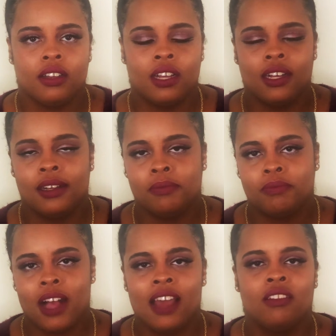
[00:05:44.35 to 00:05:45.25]

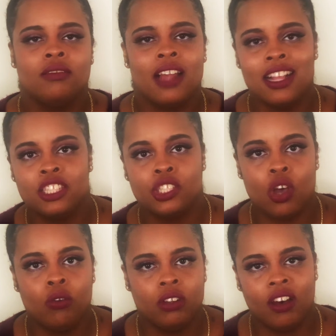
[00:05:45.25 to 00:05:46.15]
Not
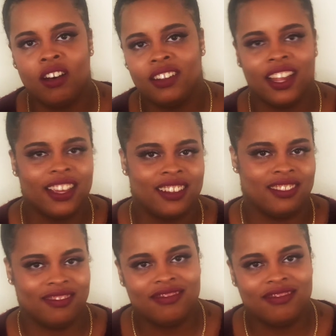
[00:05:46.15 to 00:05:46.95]
so long like